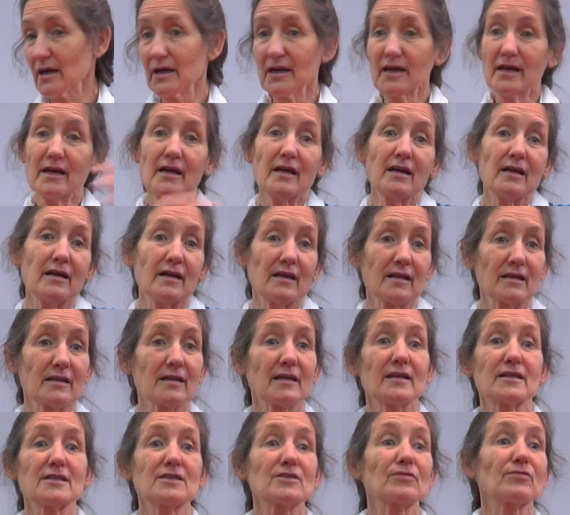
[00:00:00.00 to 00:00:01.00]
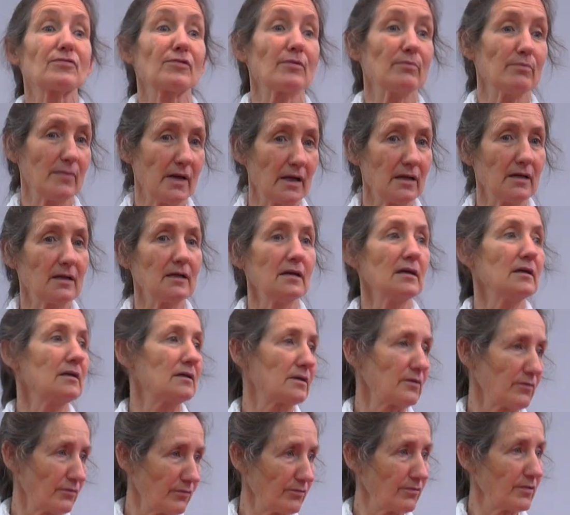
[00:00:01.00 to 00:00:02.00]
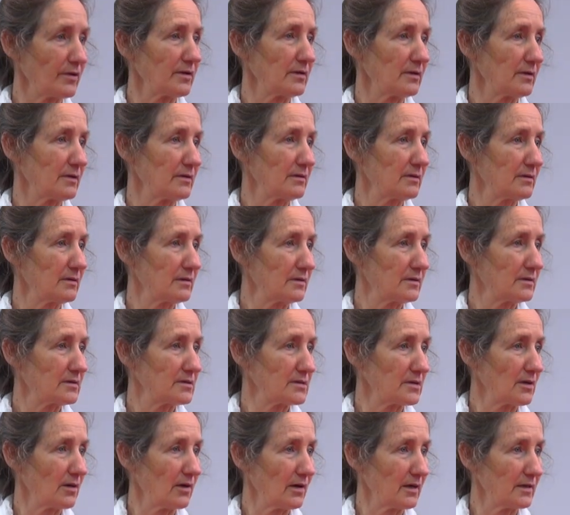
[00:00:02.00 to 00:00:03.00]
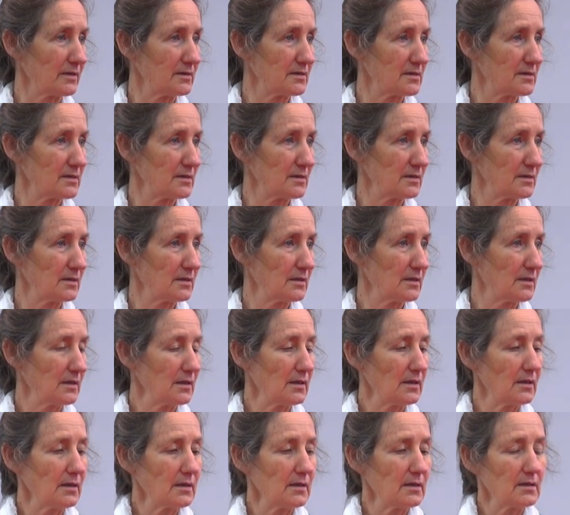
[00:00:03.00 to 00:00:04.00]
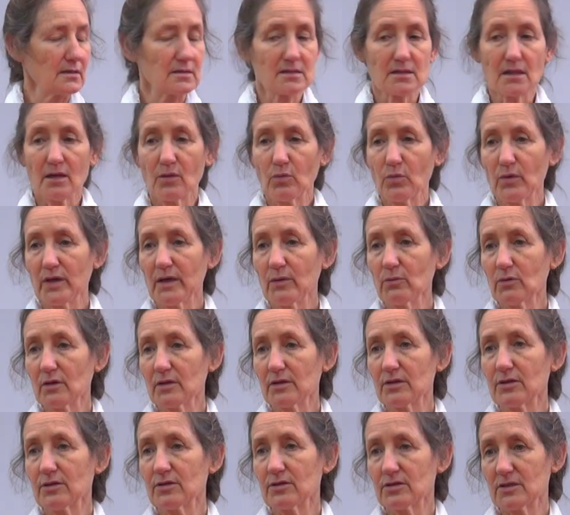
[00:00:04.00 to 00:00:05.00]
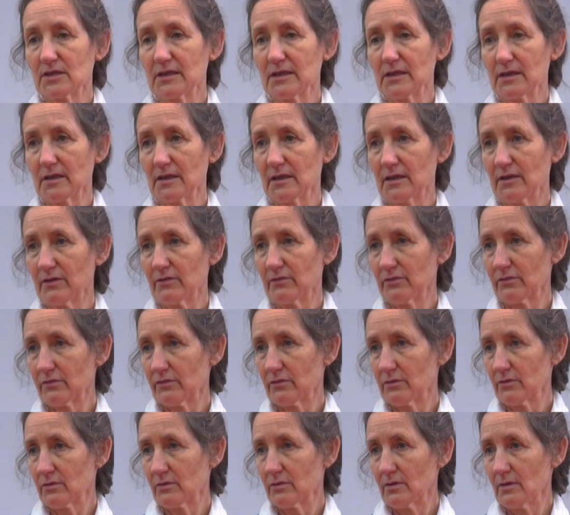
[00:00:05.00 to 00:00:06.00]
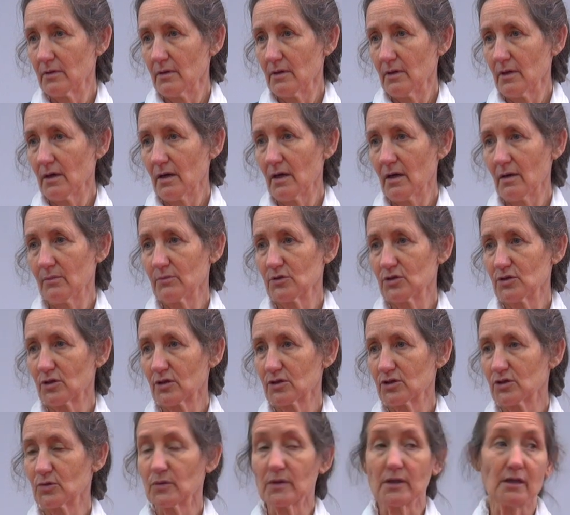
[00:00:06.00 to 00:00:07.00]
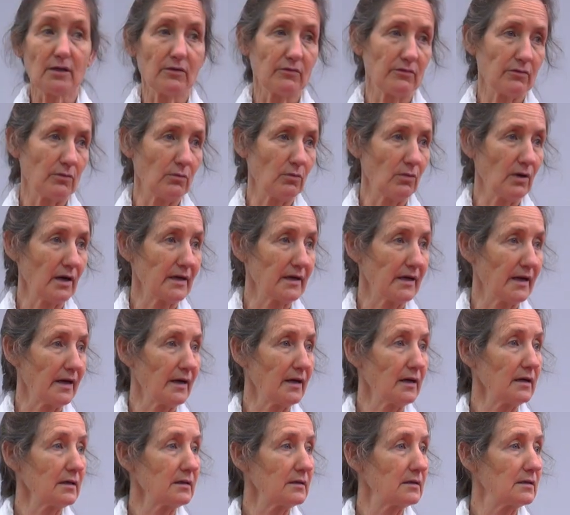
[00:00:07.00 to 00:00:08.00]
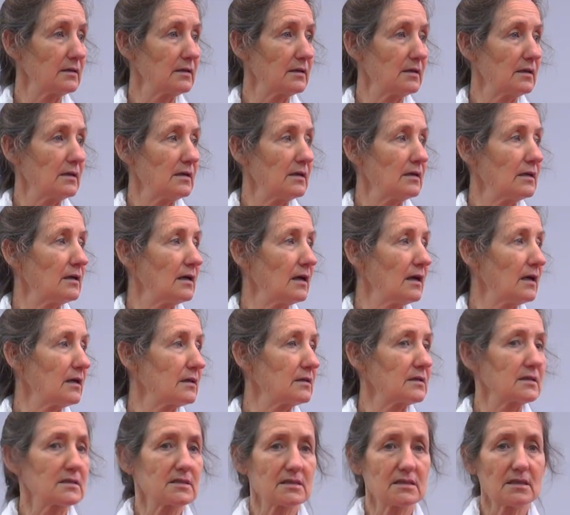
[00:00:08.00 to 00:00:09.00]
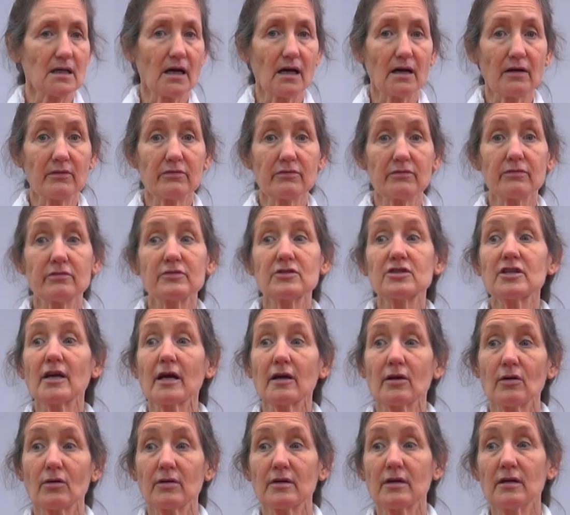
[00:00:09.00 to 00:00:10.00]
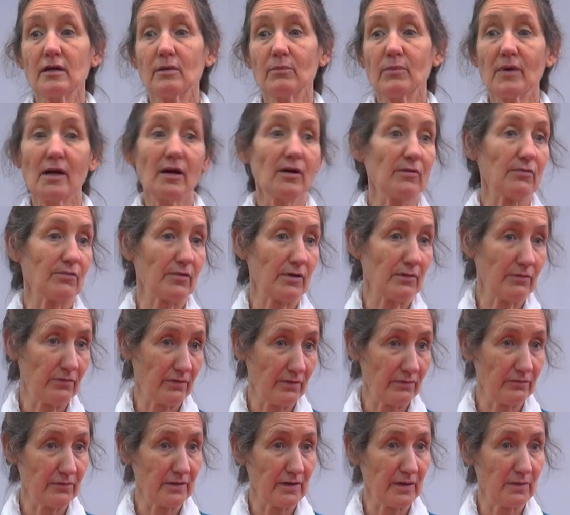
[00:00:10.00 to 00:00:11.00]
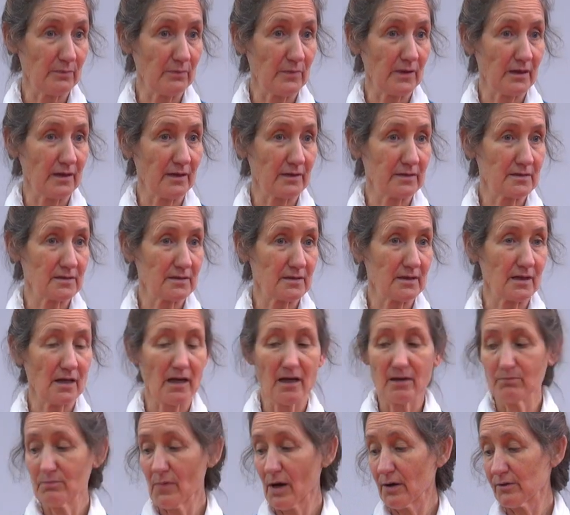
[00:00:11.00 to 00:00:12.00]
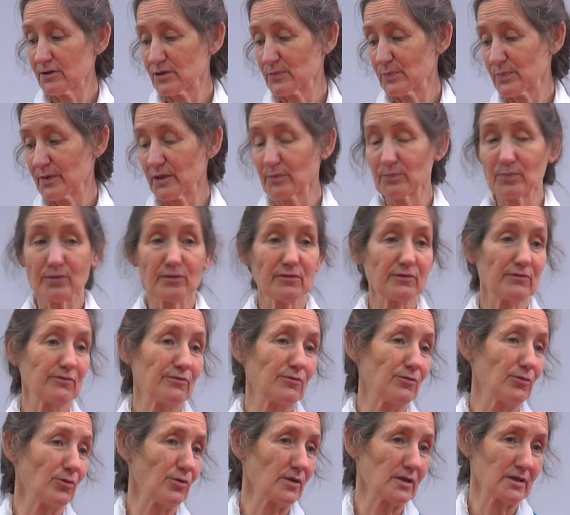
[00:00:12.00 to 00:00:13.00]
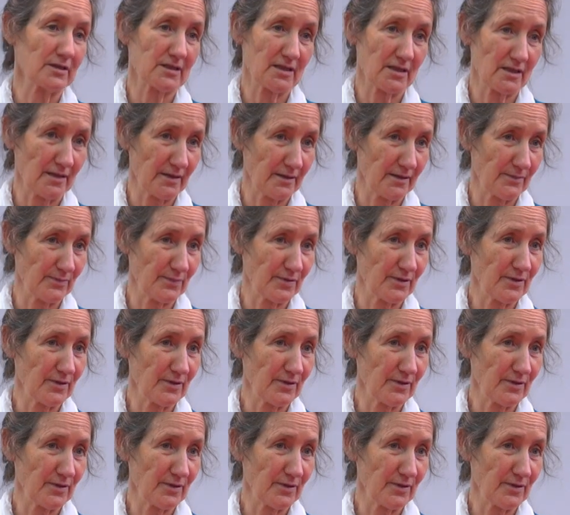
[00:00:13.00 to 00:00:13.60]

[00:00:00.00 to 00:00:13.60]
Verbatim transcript: hitting this from many different sides? So we will usually leave Joshua here for 1 hour and the staff check on him every 15 minutes. And most people fall asleep